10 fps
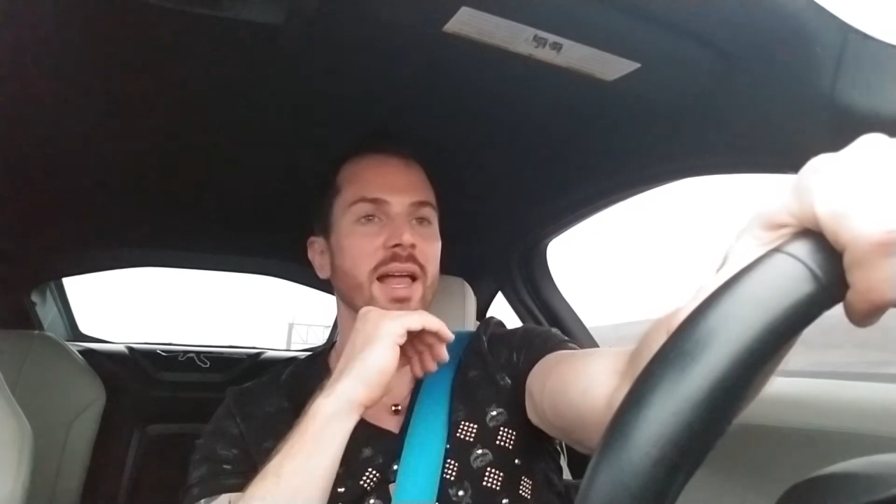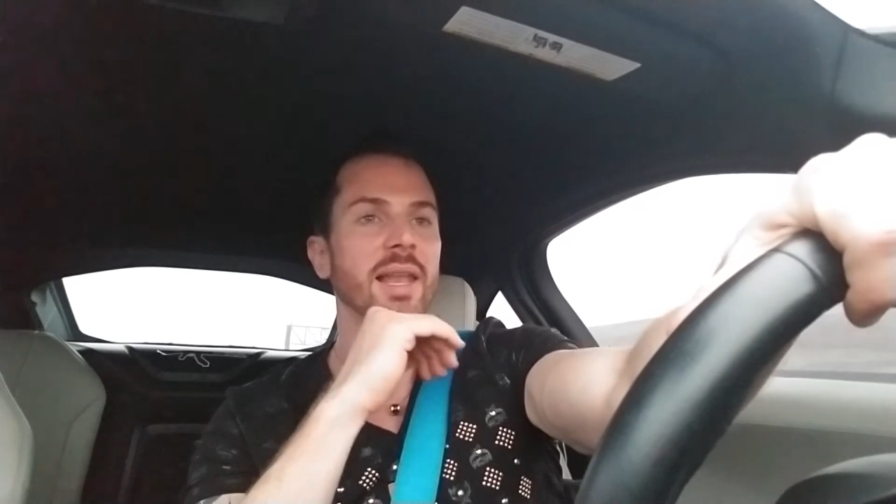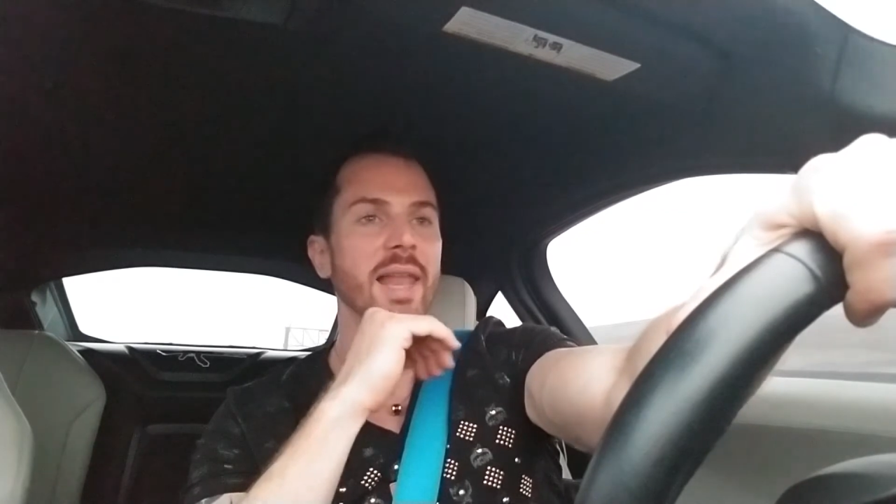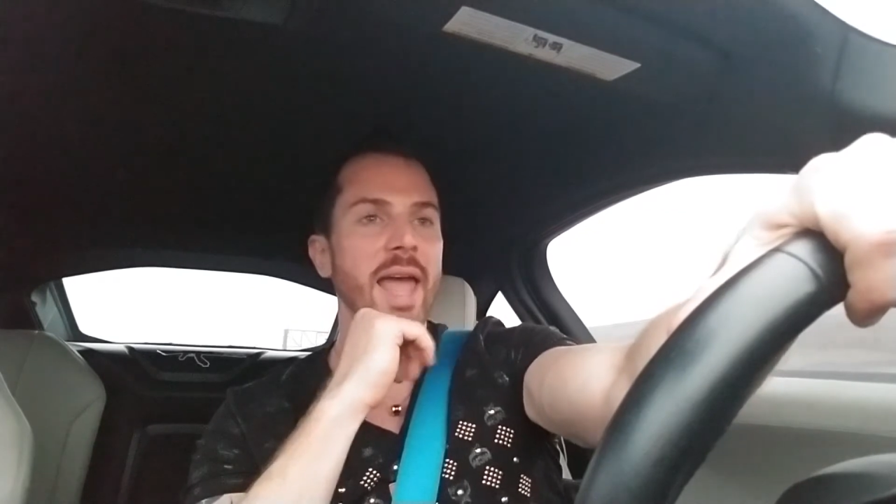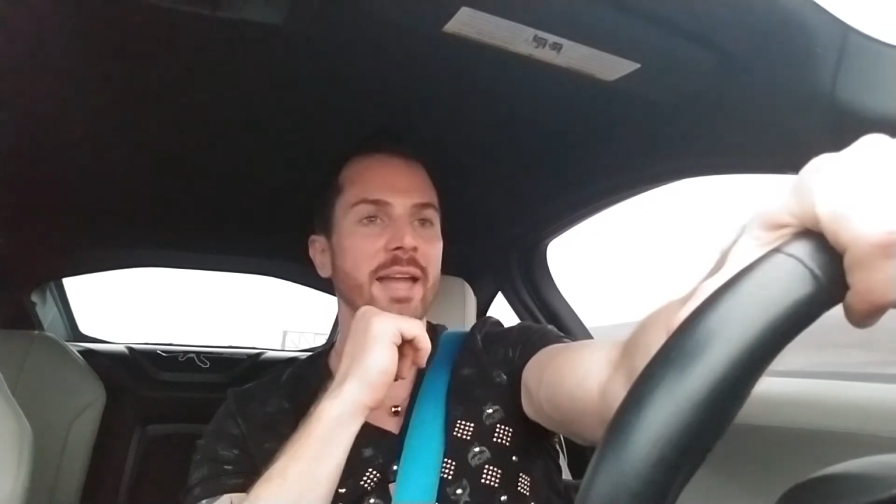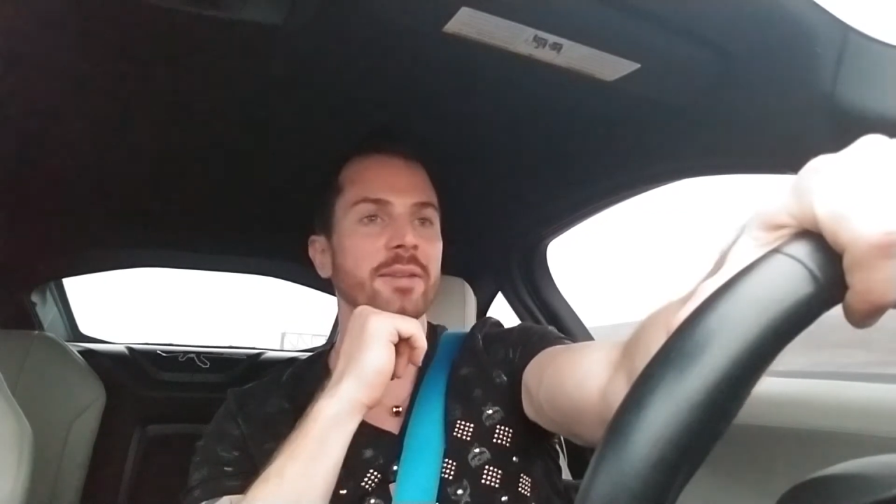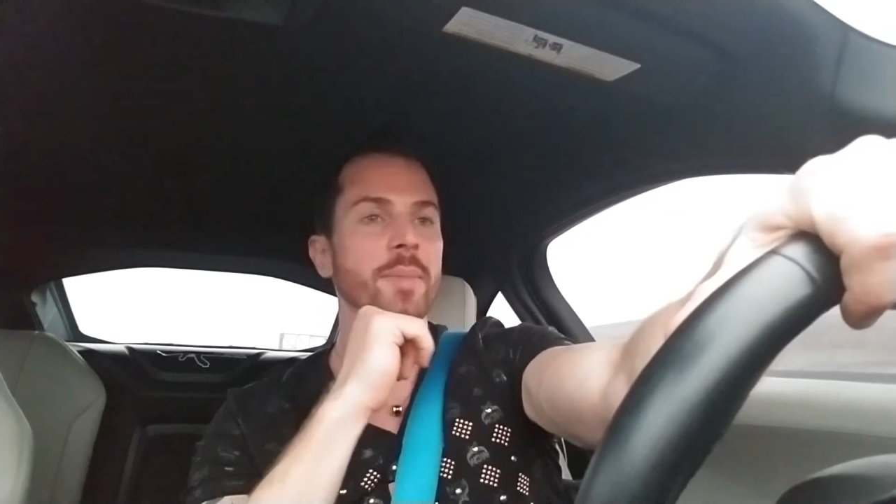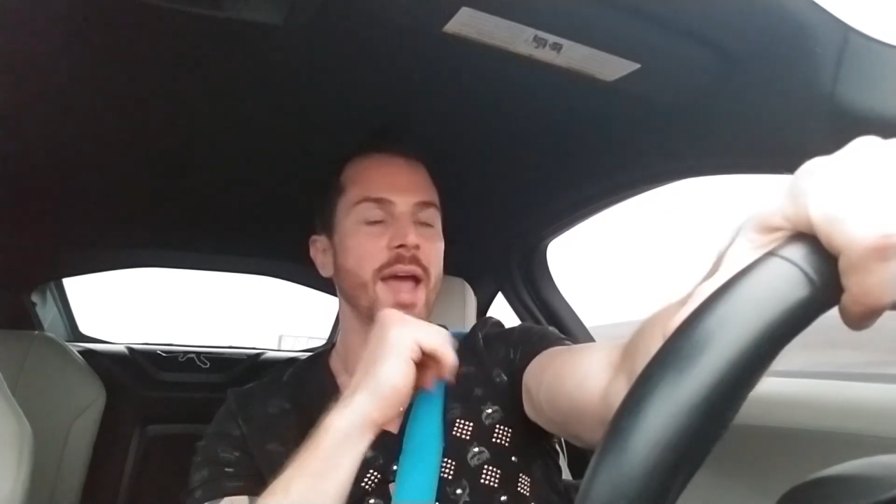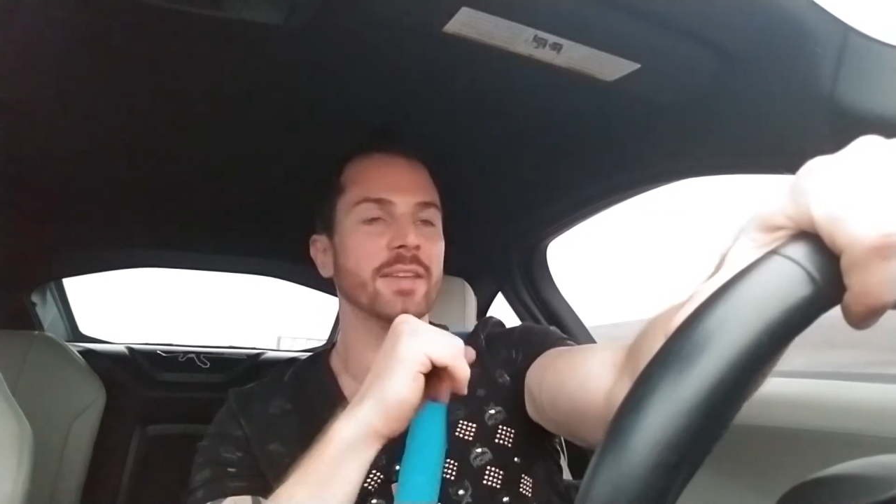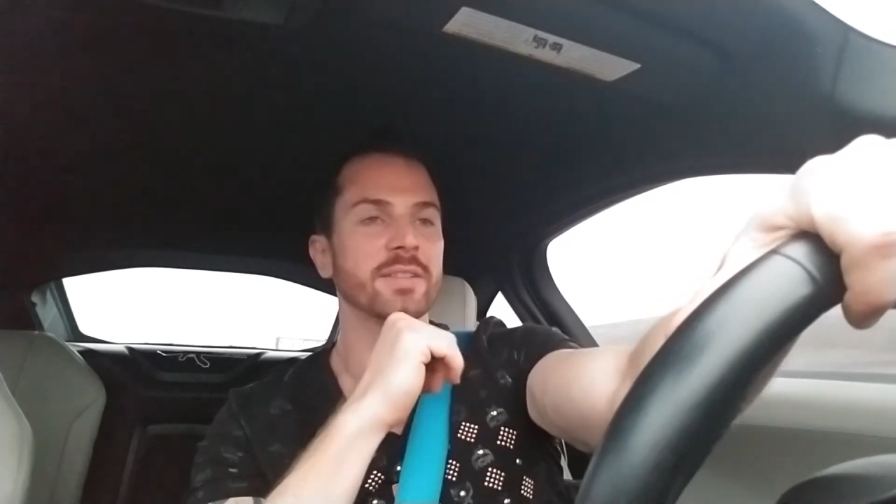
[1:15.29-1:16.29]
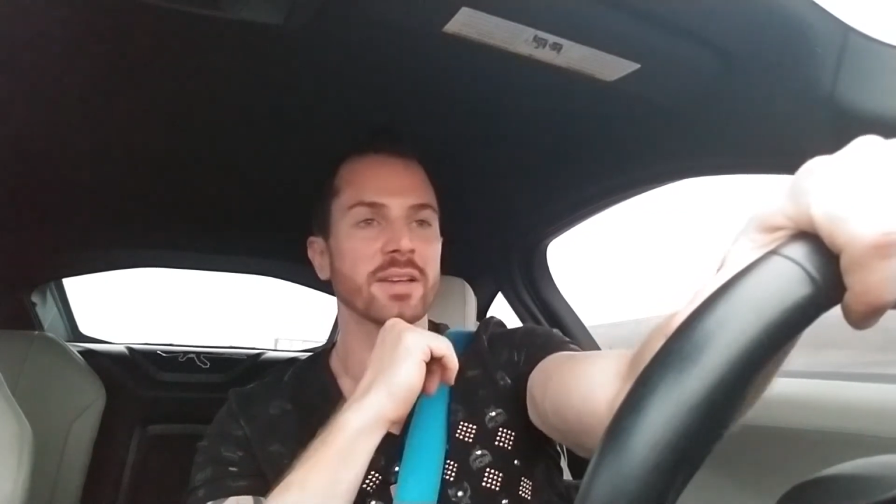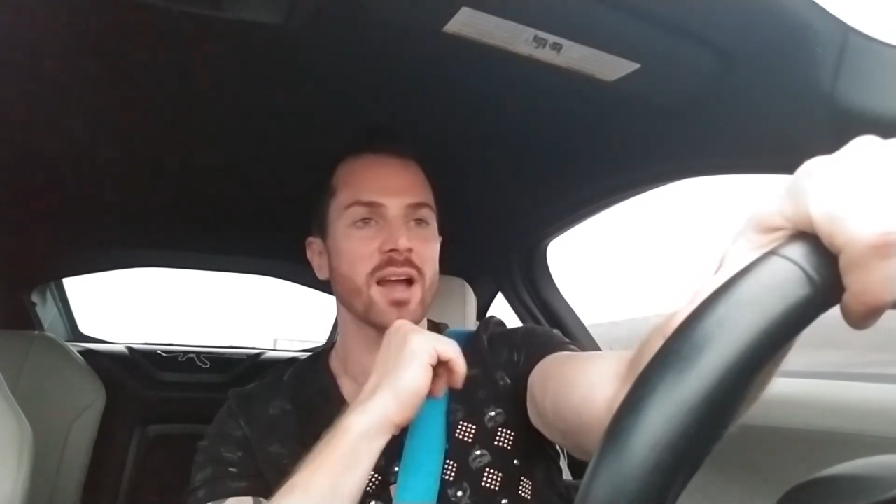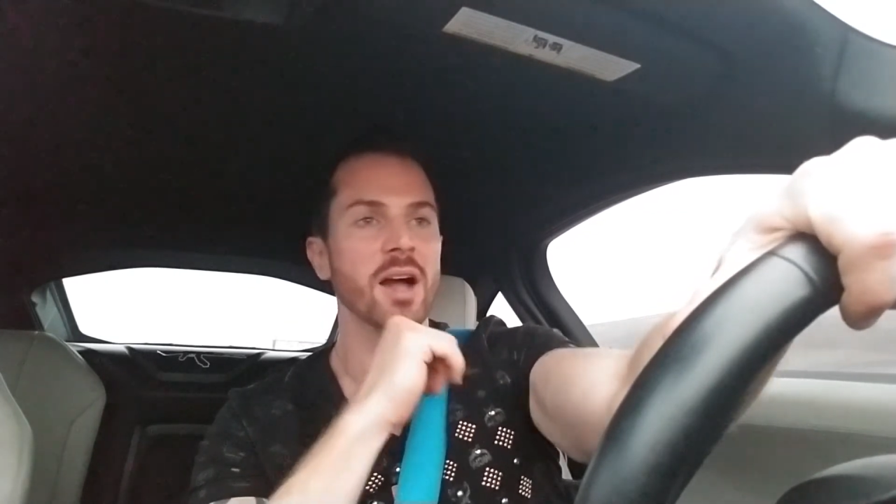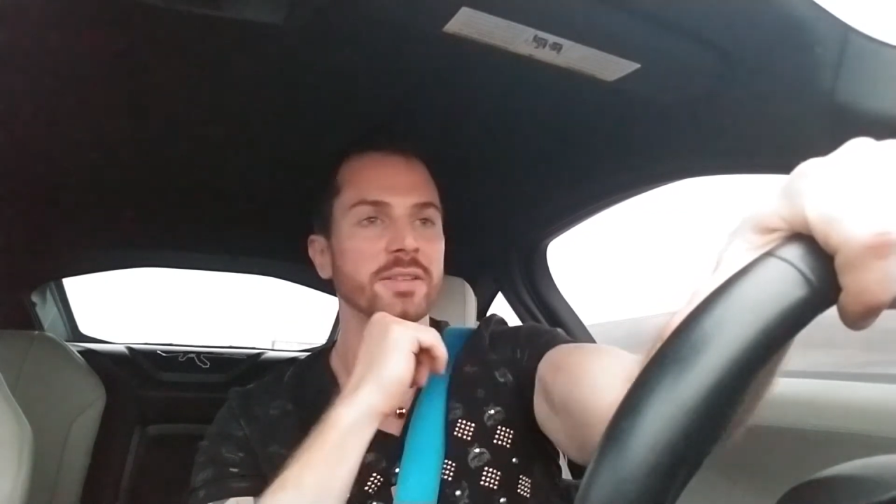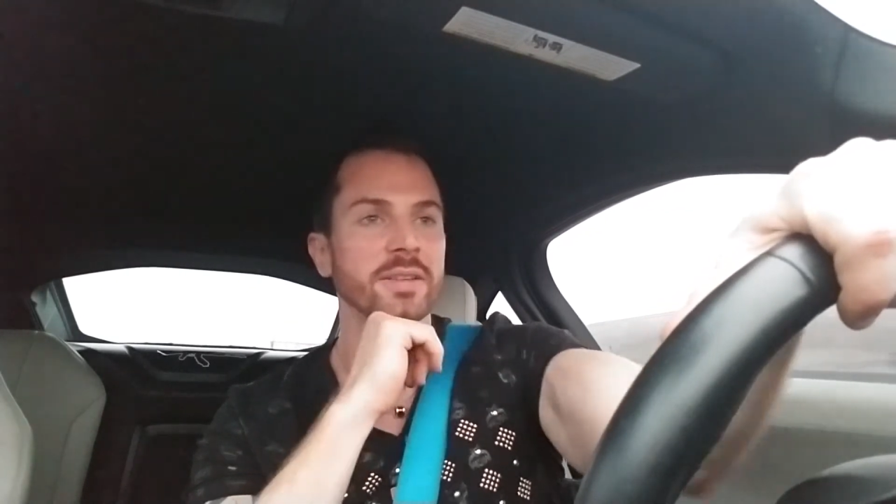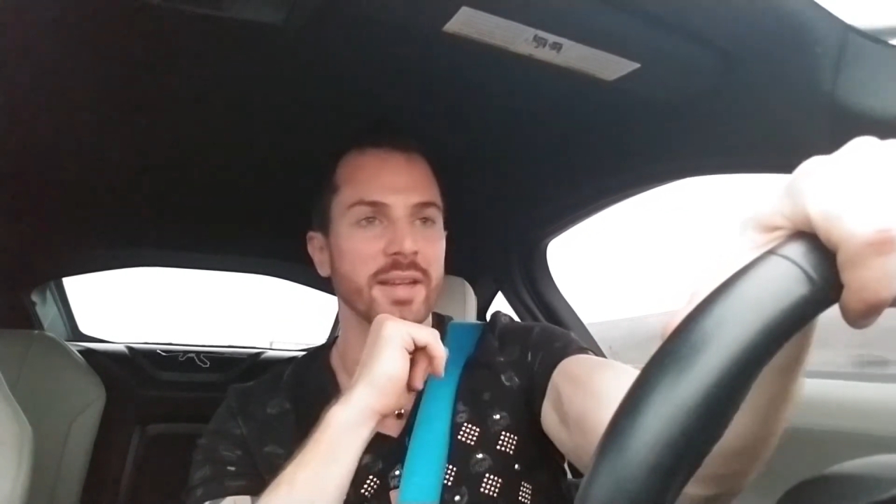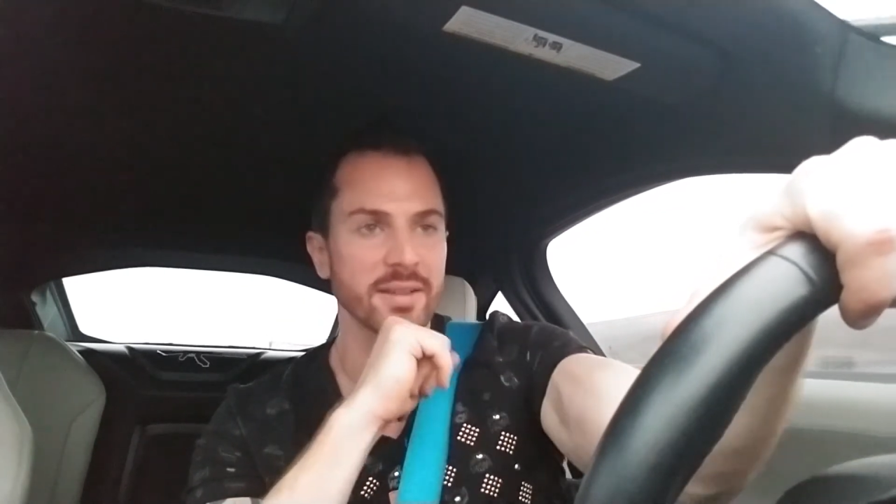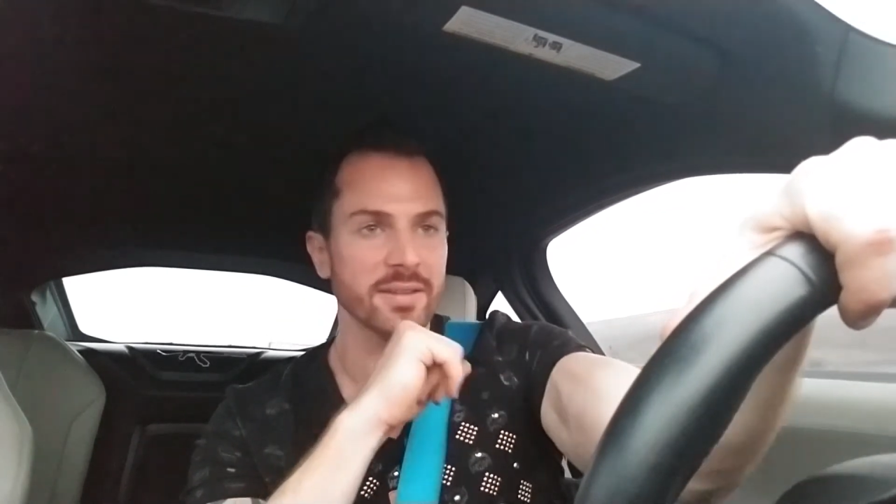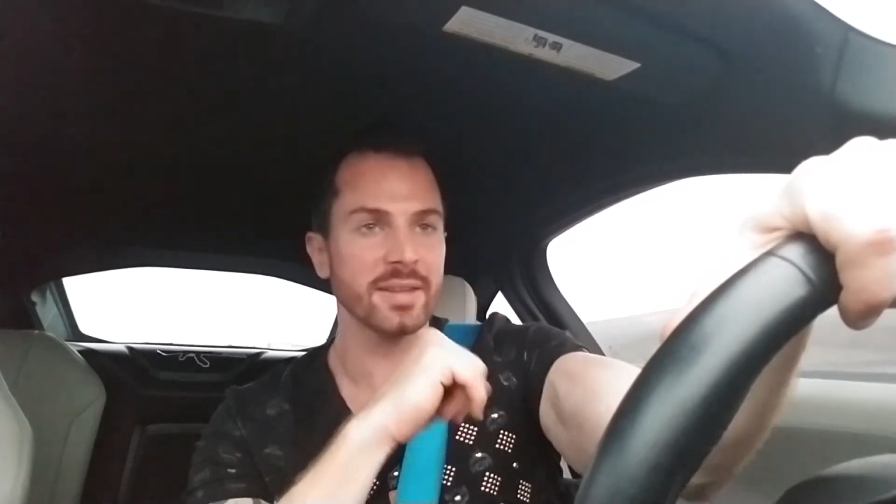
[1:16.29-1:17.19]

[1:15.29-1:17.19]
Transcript: landmass, a continent,